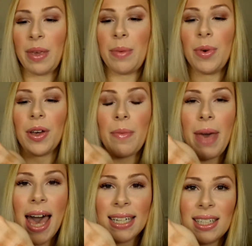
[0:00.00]
but
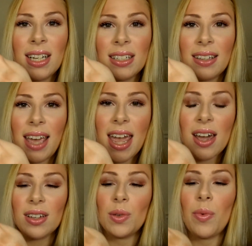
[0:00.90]
compared to Turks and
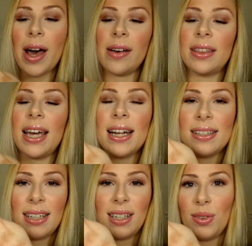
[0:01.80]
Caicos, wow, that is
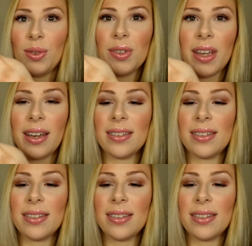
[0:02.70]
like nothing.